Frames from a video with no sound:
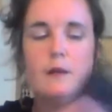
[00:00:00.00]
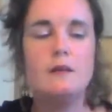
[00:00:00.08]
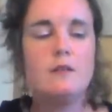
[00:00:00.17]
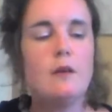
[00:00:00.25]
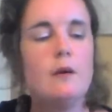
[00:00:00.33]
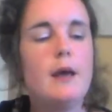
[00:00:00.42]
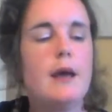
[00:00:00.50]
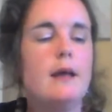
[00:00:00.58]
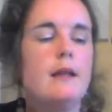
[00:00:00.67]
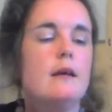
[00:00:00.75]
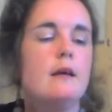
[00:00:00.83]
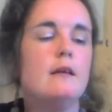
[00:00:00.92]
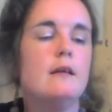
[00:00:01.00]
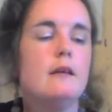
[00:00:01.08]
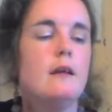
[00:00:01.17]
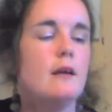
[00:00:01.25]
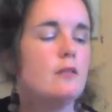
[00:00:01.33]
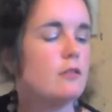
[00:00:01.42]
So yeah,
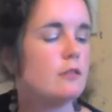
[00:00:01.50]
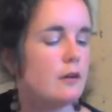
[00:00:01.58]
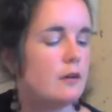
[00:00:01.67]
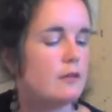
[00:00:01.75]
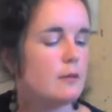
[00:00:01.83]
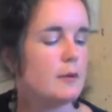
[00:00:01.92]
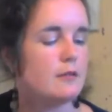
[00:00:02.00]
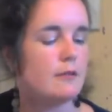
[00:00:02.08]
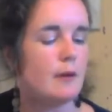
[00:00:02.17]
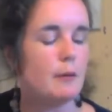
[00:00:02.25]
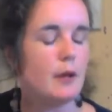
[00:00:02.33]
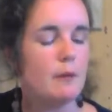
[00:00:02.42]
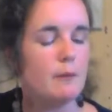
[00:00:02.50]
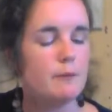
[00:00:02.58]
I just started to mess around with that.